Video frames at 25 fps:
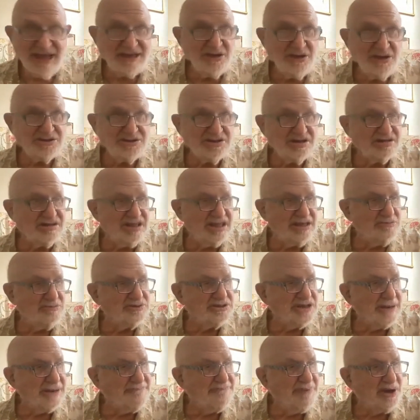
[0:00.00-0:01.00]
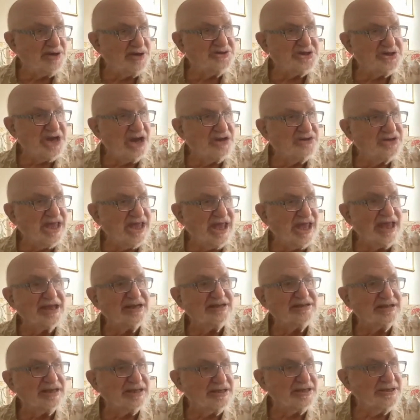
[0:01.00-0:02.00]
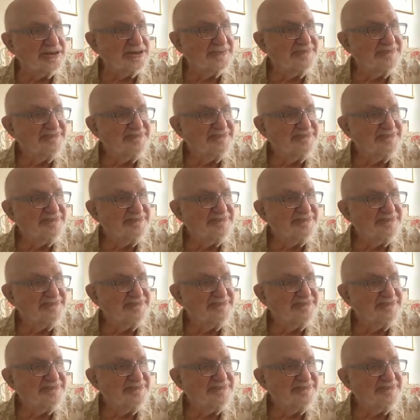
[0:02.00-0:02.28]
used to think it was like punch out candy.